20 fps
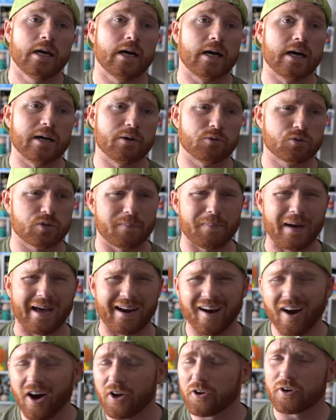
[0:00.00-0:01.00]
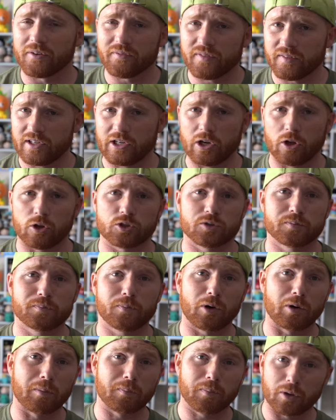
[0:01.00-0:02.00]
Uh, it was about $150
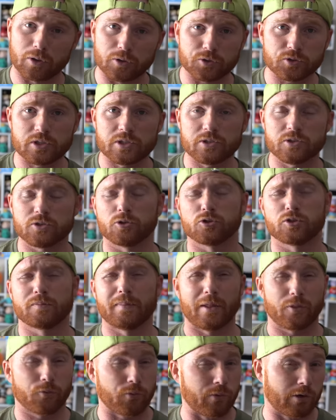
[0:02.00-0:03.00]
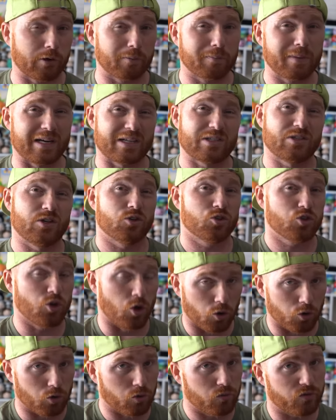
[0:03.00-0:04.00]
per person, so it was about 300 bucks
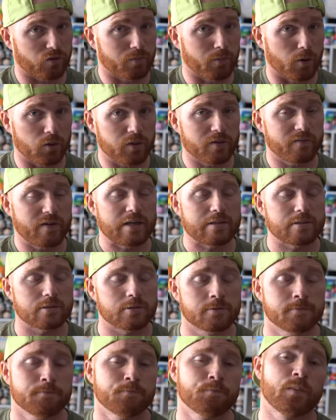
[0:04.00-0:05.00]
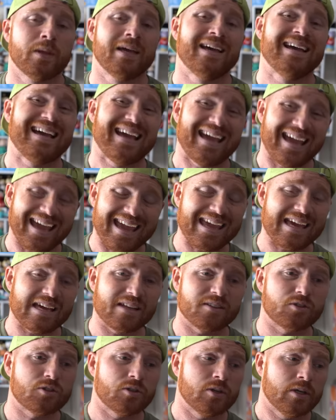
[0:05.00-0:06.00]
total for both of us.
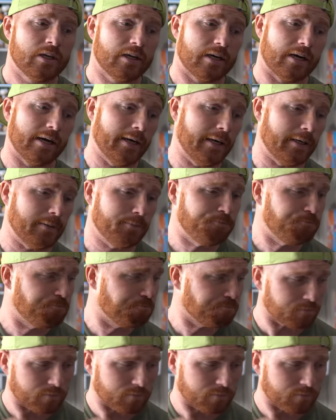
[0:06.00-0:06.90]
And, um,